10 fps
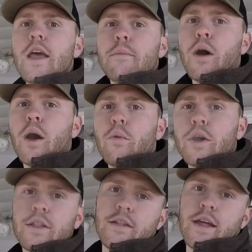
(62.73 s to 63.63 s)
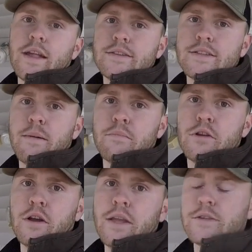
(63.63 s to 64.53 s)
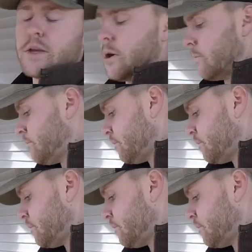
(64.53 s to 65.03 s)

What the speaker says: but we'll get to that in step 3. So